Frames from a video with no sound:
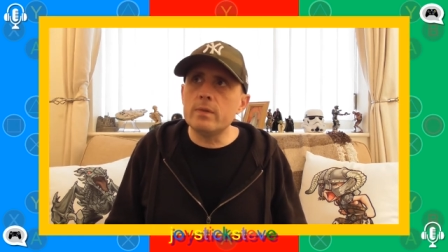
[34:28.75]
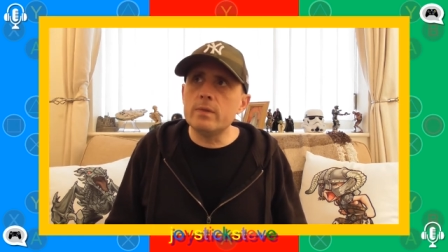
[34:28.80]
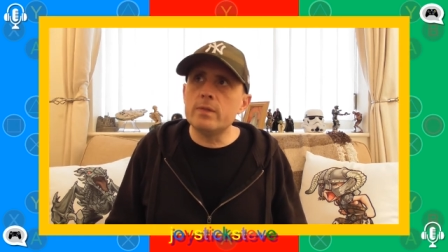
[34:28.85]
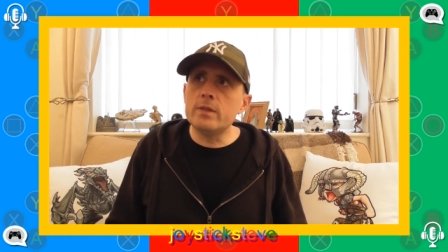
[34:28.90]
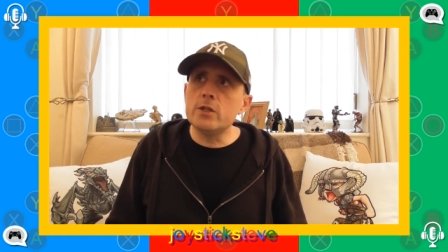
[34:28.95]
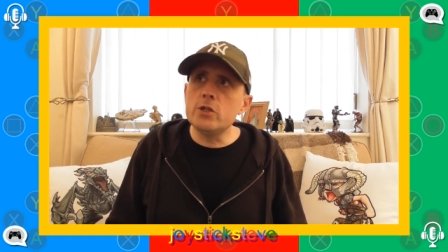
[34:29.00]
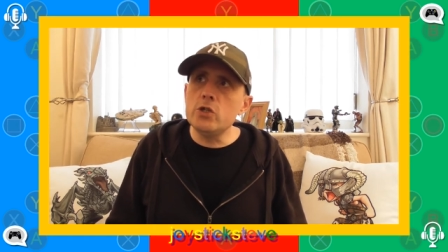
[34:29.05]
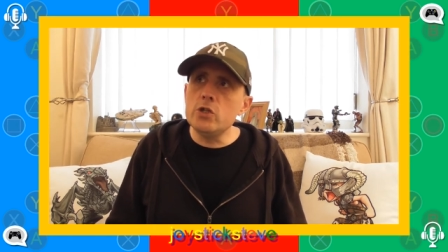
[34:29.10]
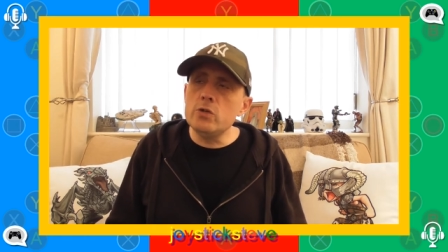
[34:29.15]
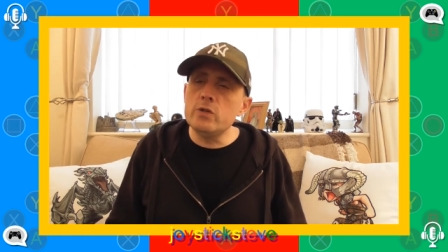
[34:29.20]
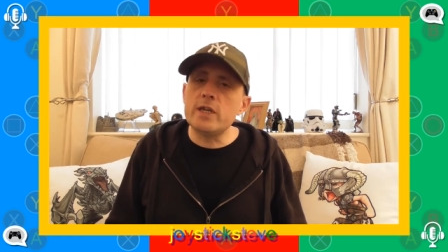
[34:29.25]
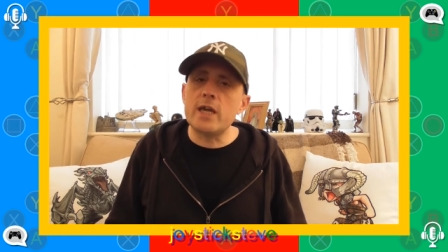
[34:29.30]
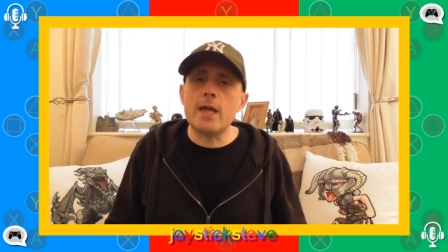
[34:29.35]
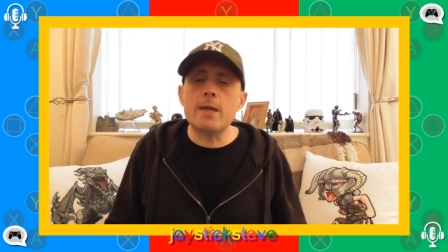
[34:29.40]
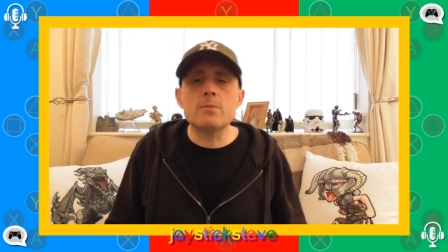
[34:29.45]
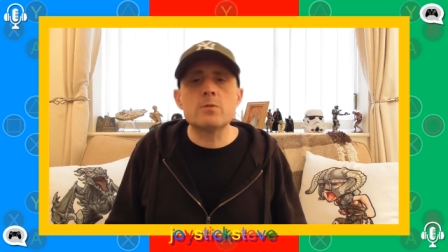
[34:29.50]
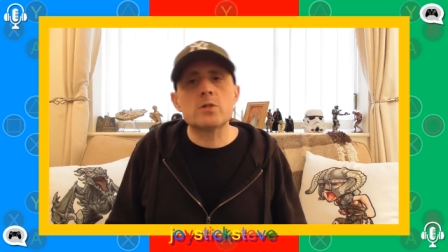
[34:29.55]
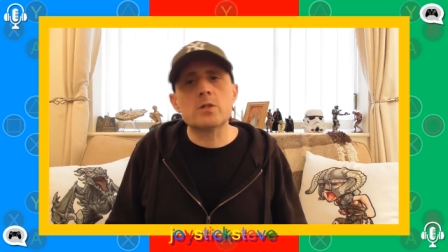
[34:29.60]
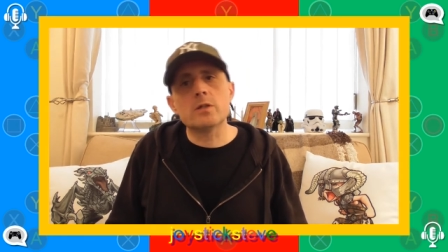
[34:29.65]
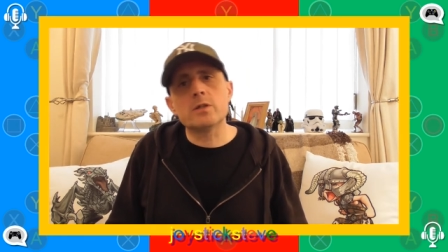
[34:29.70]
the new
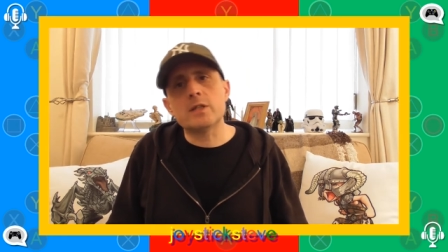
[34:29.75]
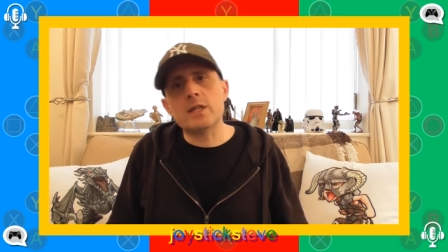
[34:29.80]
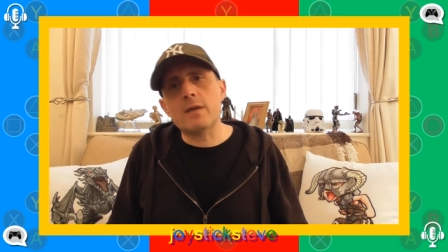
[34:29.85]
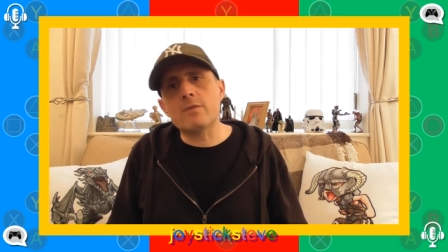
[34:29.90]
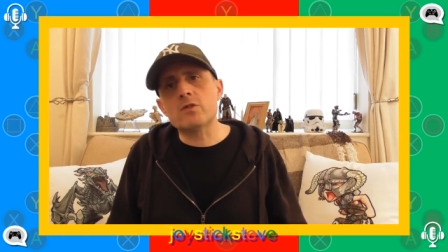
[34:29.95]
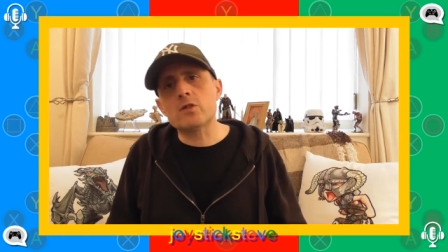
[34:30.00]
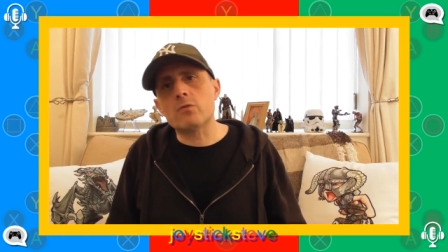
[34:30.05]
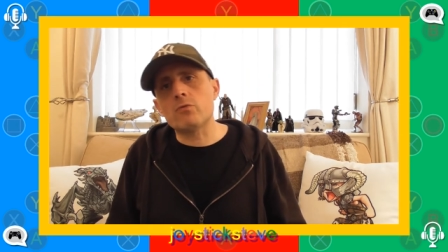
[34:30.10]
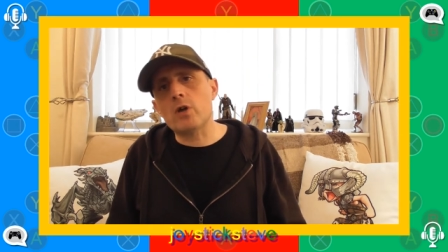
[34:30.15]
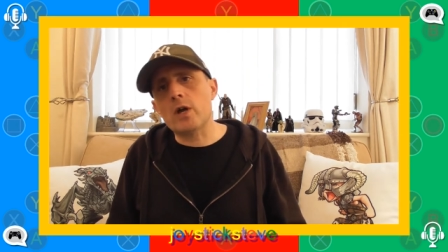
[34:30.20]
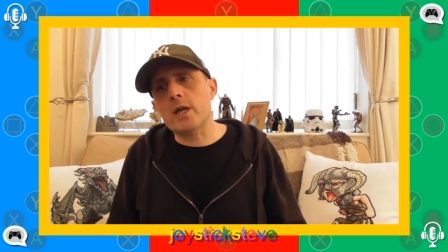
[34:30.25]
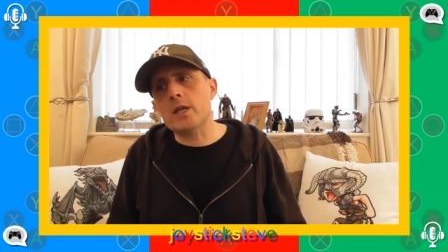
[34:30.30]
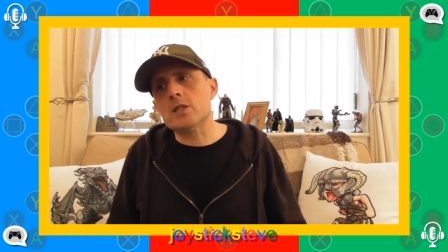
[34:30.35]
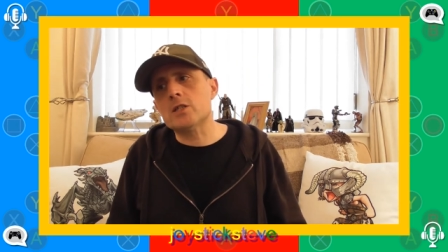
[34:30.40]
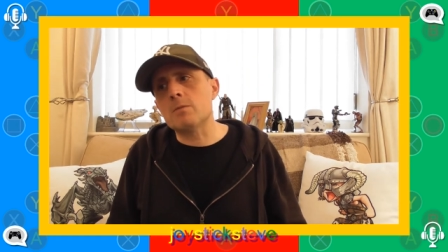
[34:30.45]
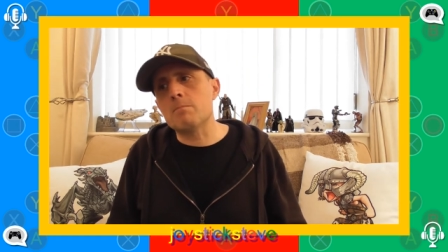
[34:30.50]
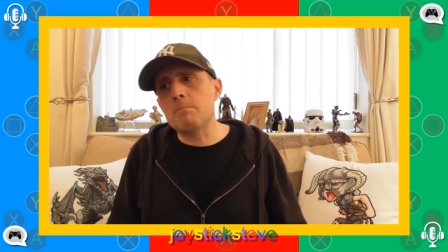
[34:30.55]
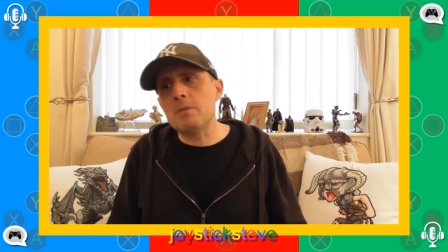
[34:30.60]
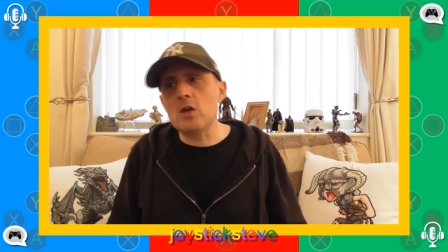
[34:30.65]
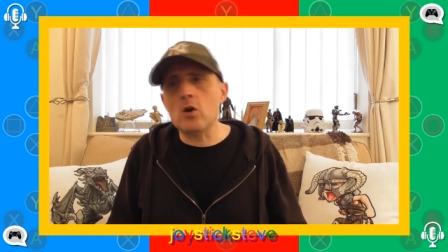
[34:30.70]
games that devs are
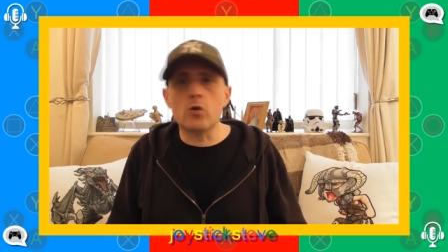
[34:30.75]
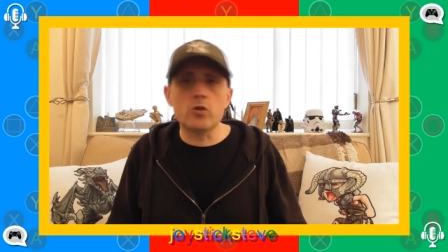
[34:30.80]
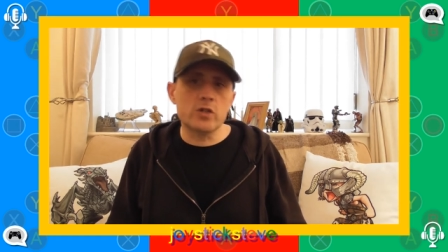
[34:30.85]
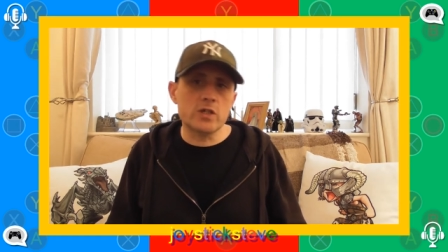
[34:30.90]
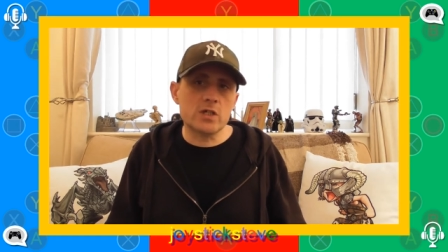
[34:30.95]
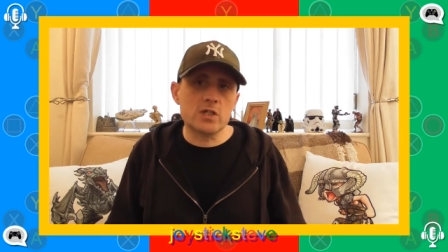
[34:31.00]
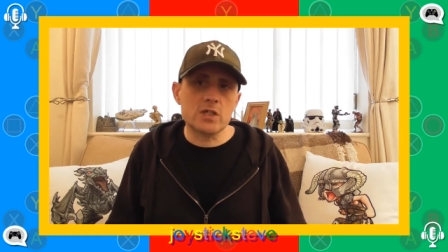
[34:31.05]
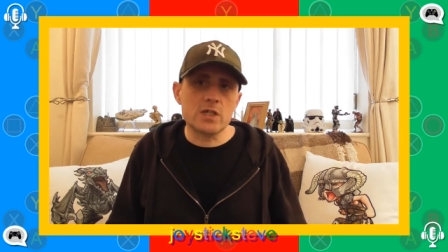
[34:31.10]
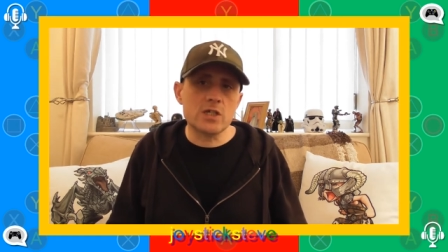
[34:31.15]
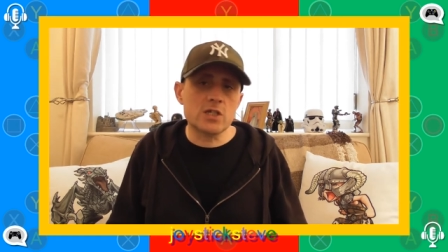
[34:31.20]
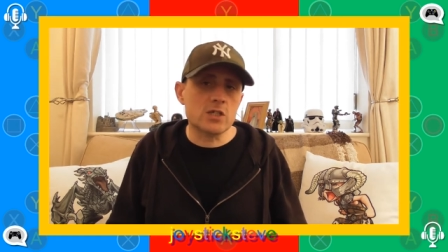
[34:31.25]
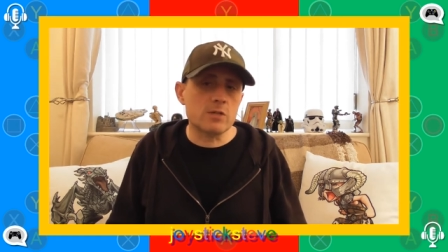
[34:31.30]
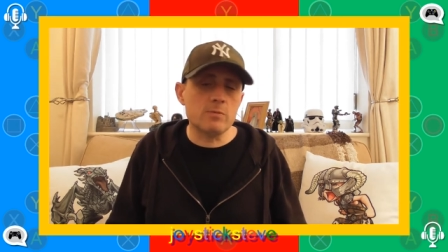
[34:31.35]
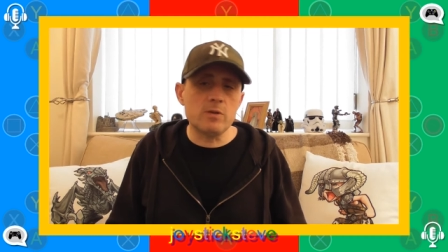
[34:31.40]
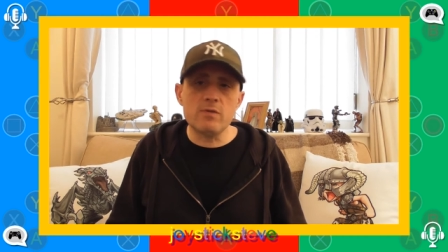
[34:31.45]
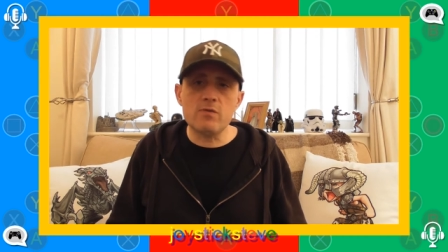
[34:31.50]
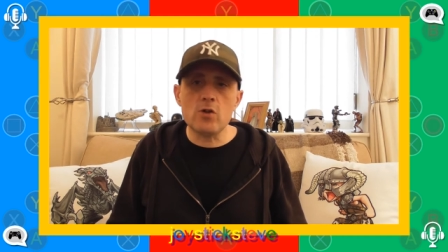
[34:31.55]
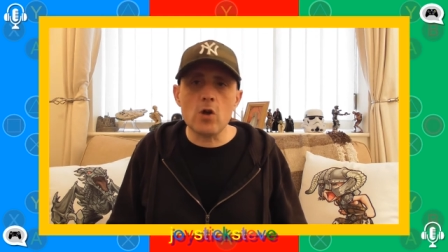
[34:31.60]
writing to be on your system,